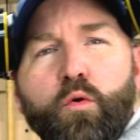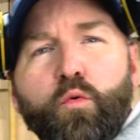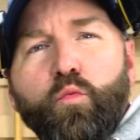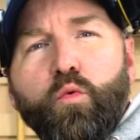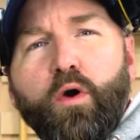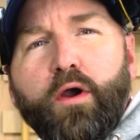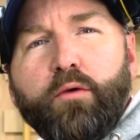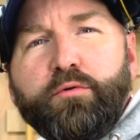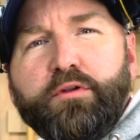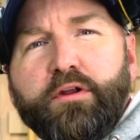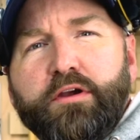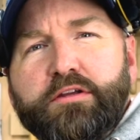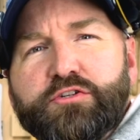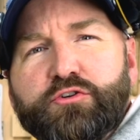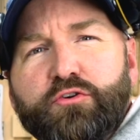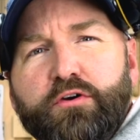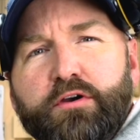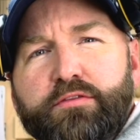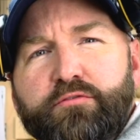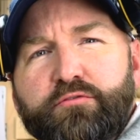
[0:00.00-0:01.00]
Why would I
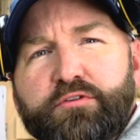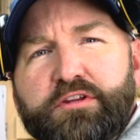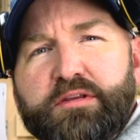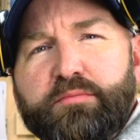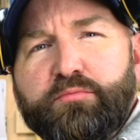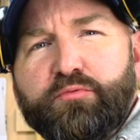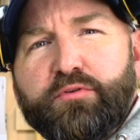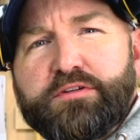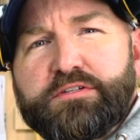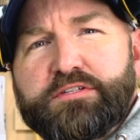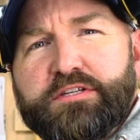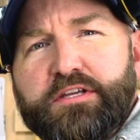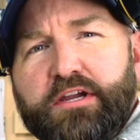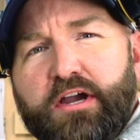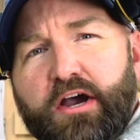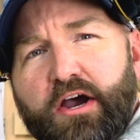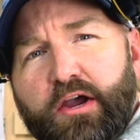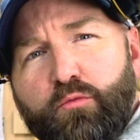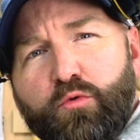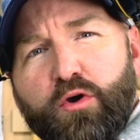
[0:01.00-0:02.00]
try 3D
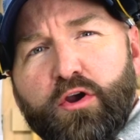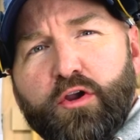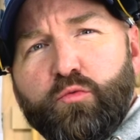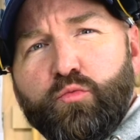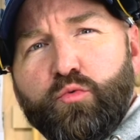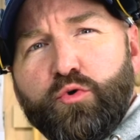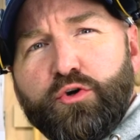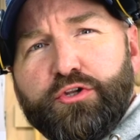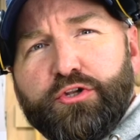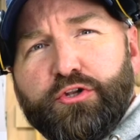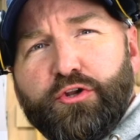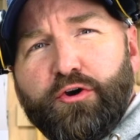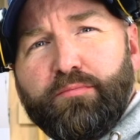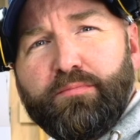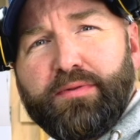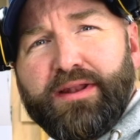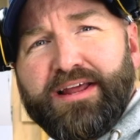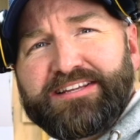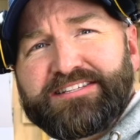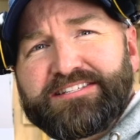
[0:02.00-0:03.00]
printing? I work wood, not
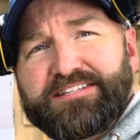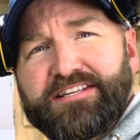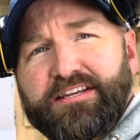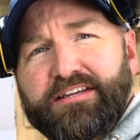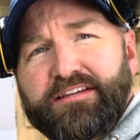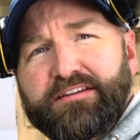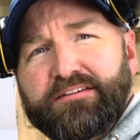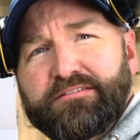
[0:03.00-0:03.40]
plastic.